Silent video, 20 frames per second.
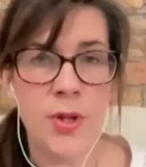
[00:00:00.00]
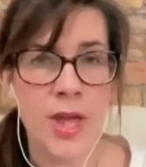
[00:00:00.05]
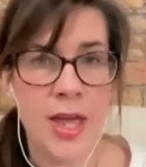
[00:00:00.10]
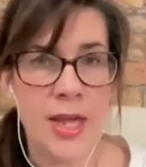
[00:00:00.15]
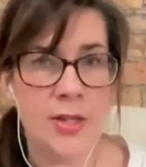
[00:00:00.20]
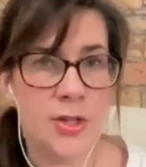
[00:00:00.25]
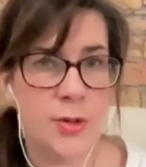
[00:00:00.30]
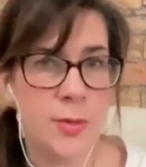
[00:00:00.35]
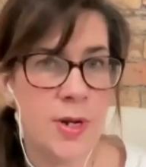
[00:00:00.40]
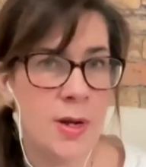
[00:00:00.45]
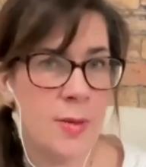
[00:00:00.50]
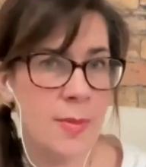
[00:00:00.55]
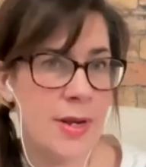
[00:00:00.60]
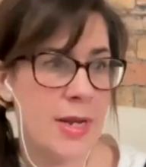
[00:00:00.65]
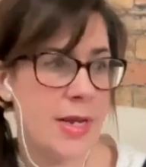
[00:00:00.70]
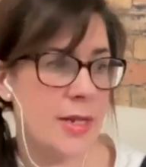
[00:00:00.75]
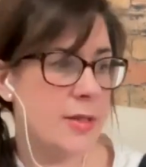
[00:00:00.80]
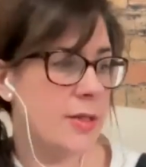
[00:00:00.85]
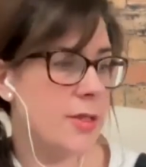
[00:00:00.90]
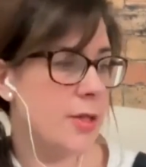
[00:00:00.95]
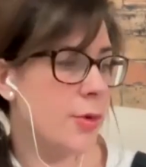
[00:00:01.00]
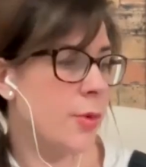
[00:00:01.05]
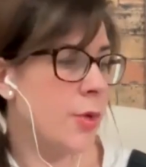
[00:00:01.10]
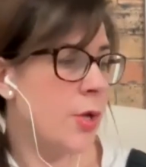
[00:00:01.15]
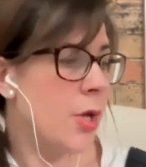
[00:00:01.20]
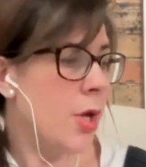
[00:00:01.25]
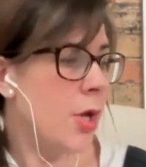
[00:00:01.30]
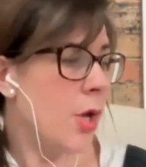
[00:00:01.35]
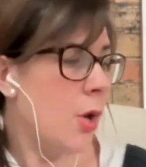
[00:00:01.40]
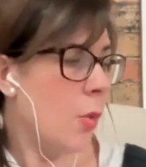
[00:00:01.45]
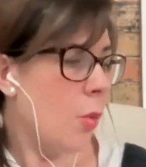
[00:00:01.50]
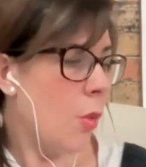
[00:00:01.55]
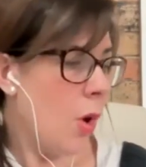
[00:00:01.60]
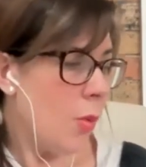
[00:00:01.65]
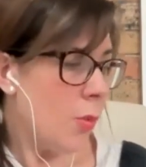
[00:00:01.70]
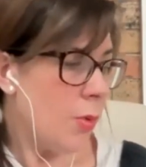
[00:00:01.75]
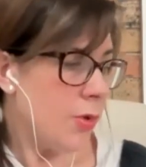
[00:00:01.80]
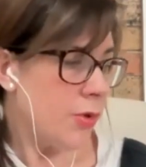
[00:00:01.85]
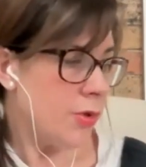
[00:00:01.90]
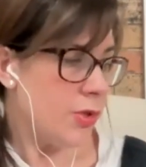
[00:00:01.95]
we'll get to in a minute. So
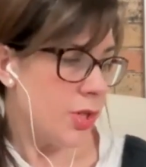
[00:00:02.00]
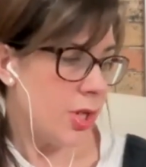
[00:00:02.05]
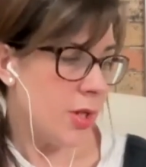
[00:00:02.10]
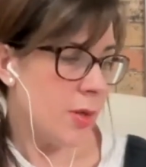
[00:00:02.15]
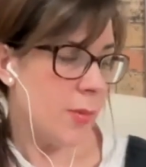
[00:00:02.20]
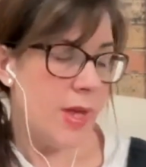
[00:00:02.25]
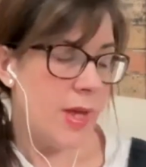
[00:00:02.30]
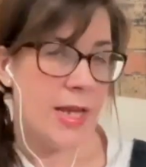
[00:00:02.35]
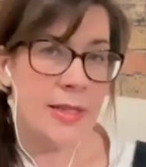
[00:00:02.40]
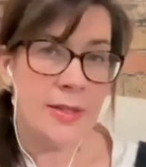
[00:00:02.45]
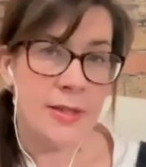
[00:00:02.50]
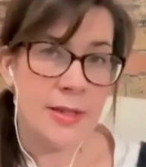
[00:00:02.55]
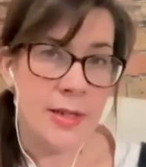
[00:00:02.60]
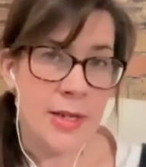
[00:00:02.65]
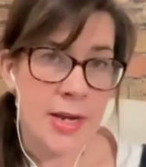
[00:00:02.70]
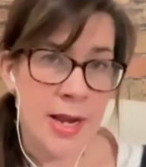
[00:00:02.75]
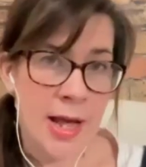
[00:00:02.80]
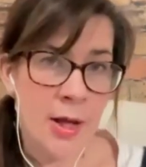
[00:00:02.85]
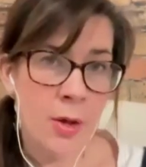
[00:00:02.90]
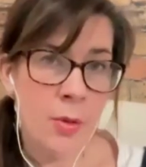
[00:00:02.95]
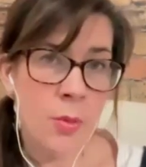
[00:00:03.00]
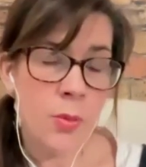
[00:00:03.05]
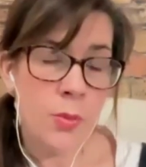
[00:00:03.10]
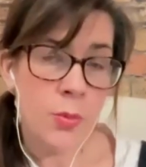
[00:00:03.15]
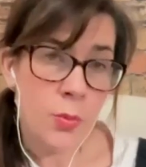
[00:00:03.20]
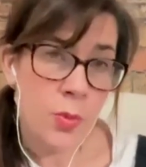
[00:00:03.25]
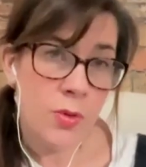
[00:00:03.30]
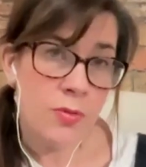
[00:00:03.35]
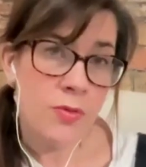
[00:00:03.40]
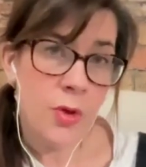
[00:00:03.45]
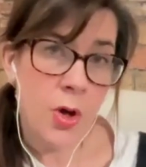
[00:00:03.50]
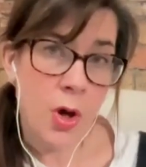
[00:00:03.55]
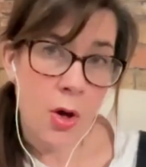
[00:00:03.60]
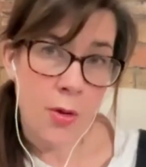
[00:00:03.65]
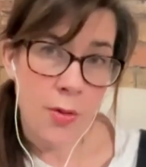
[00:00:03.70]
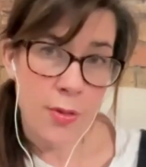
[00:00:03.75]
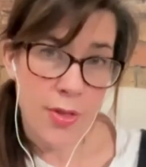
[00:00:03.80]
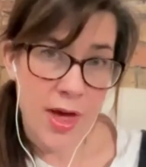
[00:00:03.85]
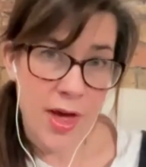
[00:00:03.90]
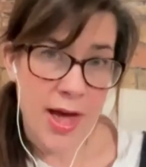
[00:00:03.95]
what we'll do is, now we've
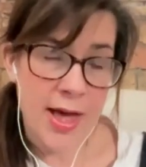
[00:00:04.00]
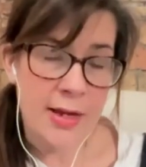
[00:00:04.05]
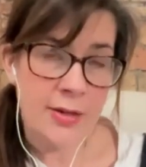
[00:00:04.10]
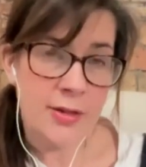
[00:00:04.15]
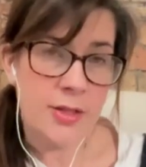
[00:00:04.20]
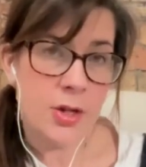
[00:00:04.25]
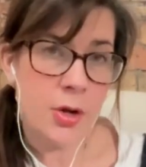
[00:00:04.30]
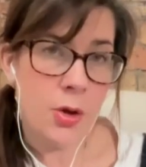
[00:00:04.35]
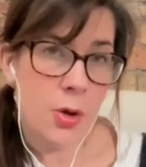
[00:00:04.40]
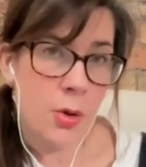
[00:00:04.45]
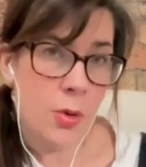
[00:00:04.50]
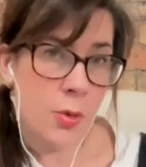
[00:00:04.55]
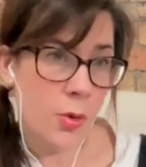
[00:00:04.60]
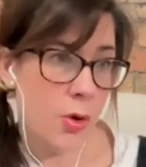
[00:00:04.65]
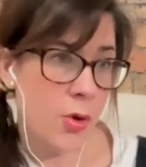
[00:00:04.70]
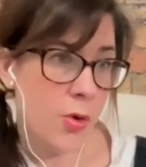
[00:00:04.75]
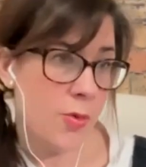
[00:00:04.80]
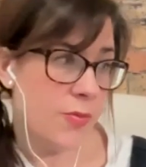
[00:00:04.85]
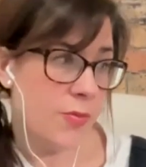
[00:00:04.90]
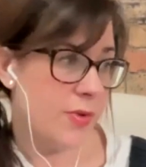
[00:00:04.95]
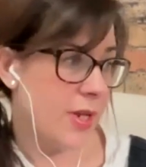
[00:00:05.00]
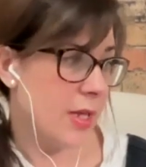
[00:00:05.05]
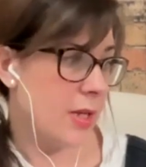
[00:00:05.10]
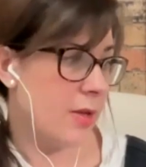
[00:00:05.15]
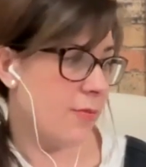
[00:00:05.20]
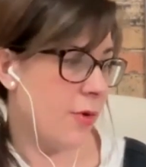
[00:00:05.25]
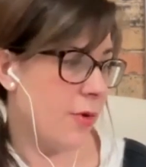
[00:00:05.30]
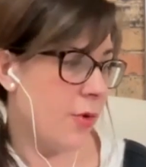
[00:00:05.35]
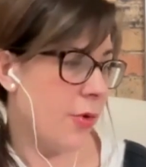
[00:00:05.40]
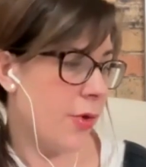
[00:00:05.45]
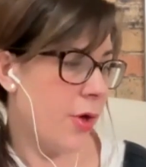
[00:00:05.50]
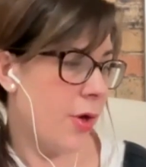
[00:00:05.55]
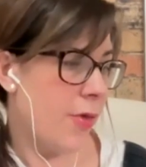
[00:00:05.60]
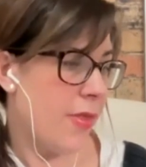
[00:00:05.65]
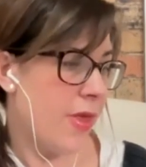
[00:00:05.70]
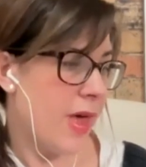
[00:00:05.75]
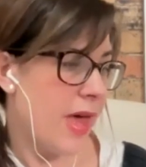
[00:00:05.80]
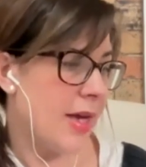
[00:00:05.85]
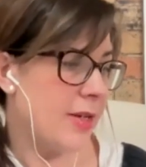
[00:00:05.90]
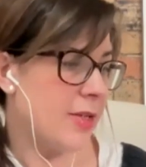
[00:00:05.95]
got that, or hopefully you've all
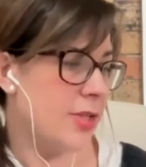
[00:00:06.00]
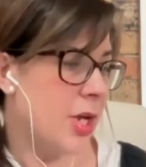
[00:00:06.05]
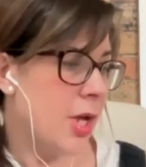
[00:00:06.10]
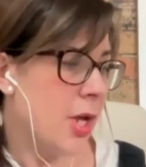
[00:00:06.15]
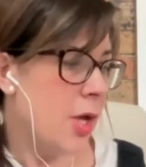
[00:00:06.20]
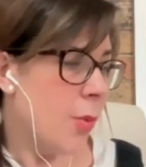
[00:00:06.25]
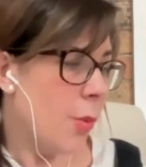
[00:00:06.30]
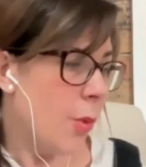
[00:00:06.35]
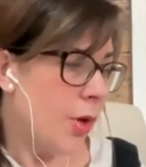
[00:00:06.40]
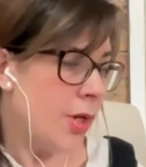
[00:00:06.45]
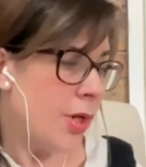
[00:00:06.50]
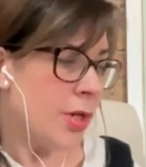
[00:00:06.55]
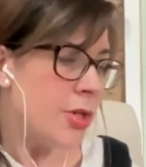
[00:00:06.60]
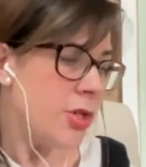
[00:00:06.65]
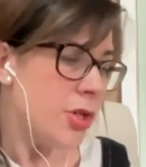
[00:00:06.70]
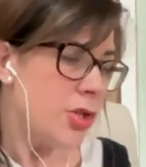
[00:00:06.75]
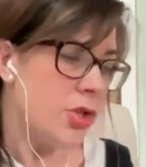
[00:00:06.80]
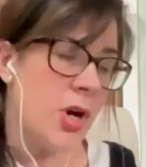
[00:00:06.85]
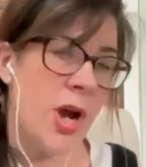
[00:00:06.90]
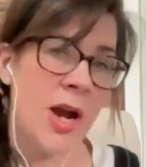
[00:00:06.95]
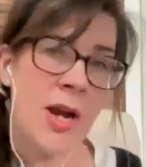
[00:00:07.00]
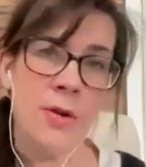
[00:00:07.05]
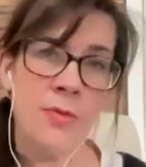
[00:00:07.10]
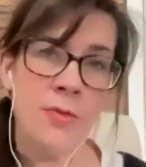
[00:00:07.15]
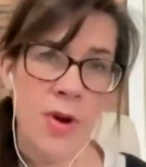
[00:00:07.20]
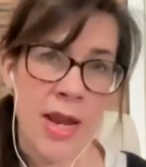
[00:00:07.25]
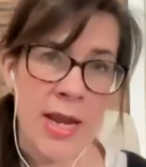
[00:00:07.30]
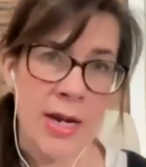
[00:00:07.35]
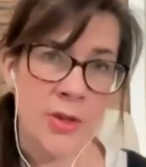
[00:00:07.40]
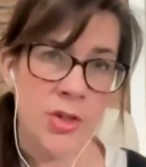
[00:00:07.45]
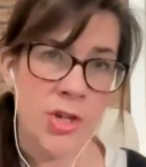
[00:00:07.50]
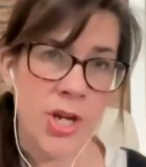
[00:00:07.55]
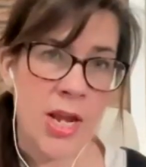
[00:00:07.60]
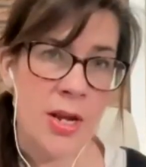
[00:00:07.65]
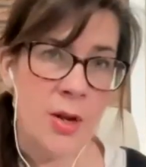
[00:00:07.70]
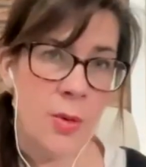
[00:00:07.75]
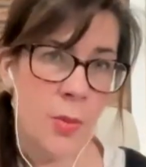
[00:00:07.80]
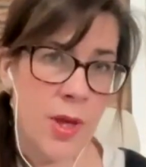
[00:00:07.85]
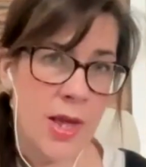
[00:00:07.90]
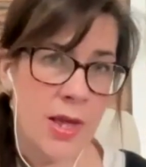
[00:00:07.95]
got that, we're going to just try and arrange it
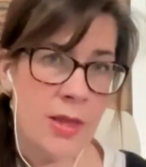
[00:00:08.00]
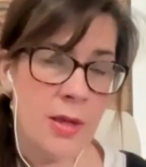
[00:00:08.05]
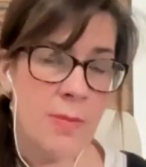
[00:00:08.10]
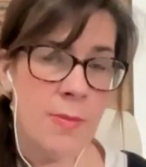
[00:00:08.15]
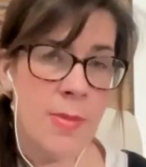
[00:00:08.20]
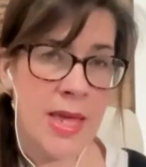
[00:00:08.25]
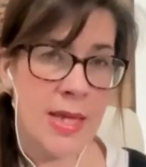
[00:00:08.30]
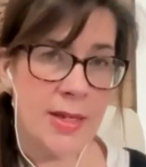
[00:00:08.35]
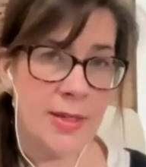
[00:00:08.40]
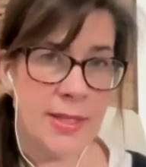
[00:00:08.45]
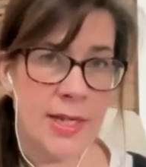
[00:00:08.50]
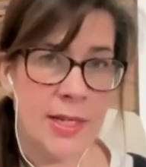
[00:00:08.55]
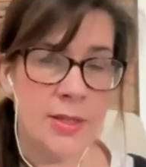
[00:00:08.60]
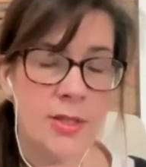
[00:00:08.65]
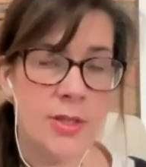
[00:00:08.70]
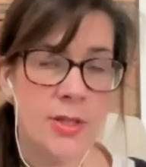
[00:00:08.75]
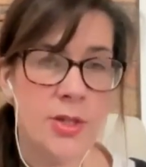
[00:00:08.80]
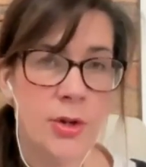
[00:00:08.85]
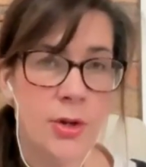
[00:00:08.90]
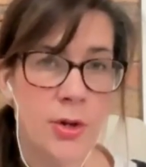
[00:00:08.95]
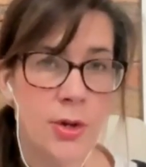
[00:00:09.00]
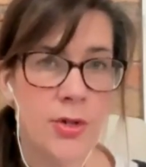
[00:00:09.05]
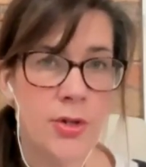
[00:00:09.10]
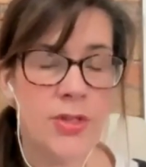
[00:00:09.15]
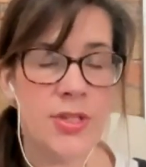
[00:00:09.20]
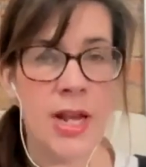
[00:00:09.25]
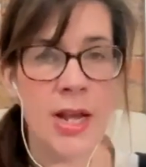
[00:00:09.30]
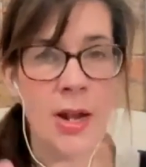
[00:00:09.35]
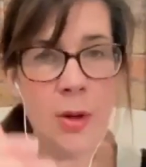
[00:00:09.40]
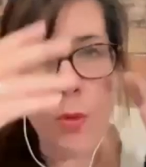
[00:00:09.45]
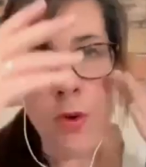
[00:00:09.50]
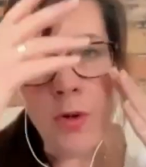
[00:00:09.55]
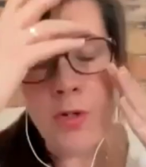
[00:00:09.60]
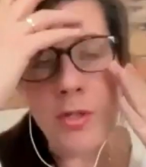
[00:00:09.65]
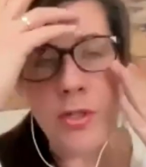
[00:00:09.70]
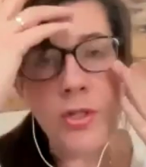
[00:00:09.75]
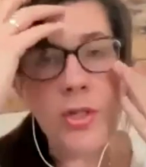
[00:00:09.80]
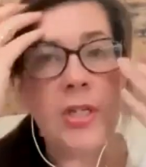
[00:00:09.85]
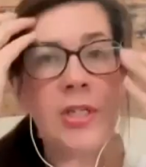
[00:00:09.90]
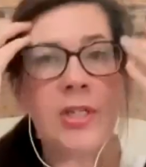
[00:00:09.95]
in a way that makes sense to us. And I want
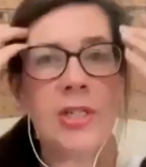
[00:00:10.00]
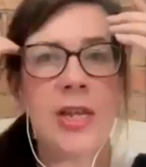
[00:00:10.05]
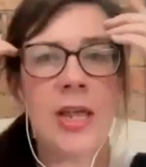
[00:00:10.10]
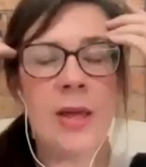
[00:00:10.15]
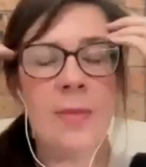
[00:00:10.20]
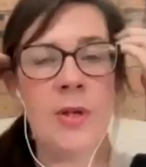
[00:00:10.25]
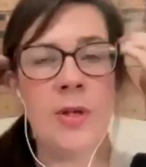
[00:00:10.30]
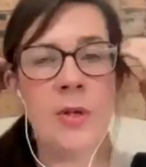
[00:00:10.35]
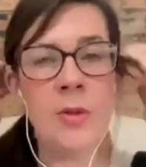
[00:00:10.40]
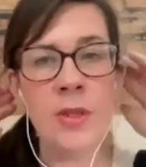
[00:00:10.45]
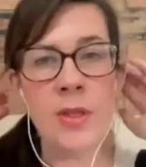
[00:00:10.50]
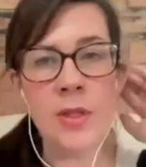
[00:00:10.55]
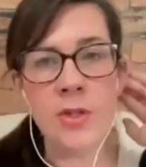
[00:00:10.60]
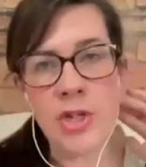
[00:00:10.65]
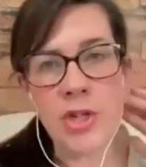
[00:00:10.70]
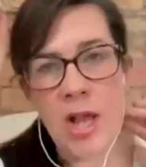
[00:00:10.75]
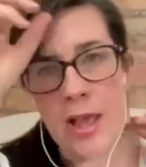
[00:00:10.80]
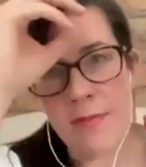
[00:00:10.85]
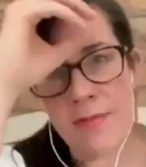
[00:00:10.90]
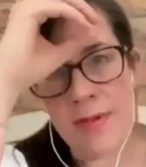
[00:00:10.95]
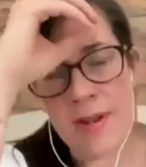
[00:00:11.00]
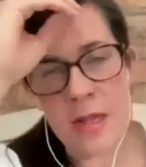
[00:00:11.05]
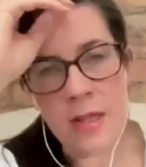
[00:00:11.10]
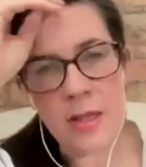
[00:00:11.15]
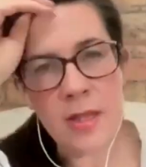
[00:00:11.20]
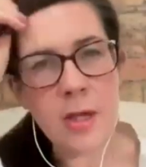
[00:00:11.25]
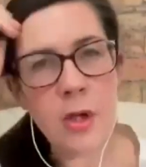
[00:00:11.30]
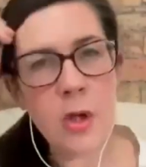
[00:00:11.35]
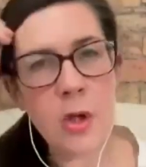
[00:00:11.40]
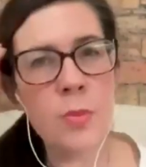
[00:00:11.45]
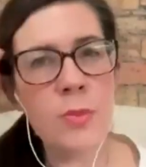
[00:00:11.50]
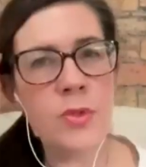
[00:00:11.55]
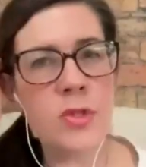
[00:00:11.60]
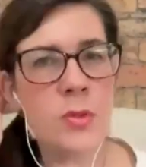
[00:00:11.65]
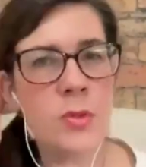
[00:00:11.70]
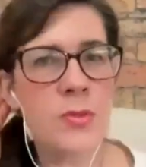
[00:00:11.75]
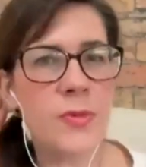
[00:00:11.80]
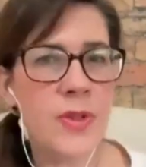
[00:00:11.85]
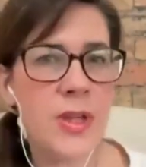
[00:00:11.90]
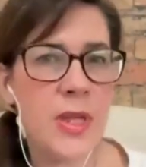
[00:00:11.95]
you to let me know in the chat if anything comes
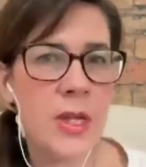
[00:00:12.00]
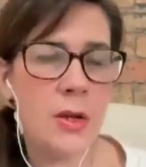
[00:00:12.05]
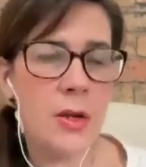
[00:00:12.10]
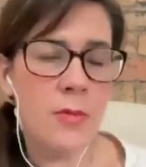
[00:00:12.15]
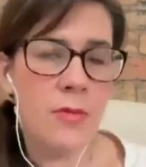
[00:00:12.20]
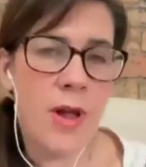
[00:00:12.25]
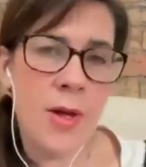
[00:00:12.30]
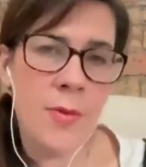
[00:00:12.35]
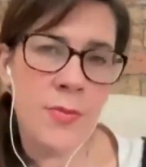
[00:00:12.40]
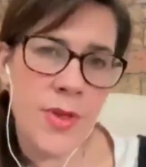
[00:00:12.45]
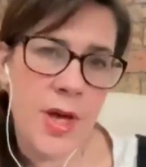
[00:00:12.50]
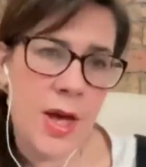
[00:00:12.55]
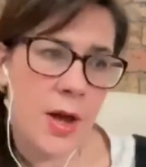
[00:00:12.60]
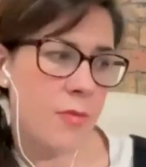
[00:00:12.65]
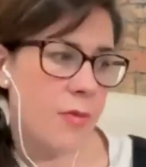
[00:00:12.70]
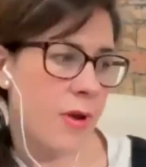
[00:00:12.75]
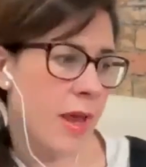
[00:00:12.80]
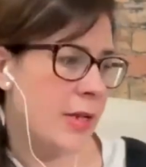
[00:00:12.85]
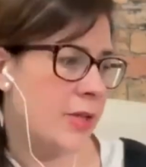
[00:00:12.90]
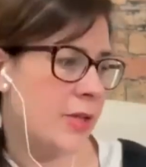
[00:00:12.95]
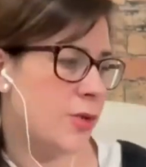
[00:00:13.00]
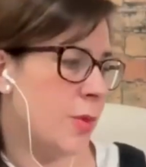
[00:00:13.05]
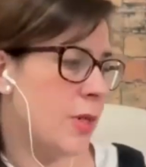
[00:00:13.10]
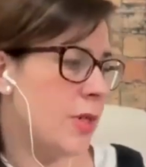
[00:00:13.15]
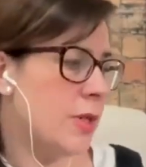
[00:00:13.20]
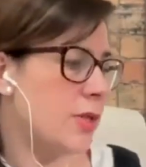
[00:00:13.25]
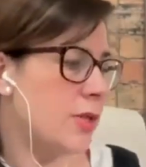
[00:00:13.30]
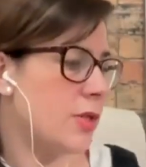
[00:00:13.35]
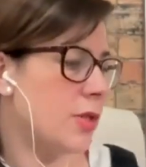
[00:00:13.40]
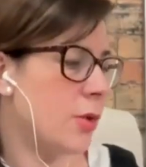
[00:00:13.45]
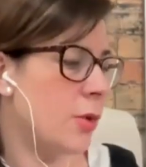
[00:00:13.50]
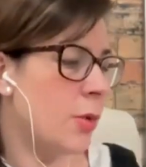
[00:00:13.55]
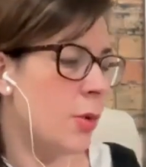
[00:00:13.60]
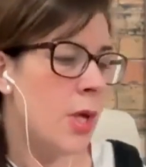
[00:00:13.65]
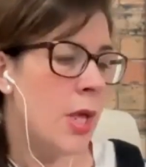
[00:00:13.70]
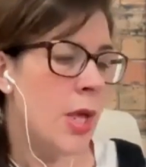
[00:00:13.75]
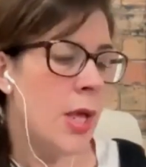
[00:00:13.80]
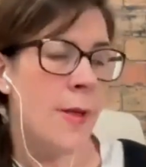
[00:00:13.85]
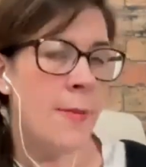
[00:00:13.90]
up for you around that arrangement. So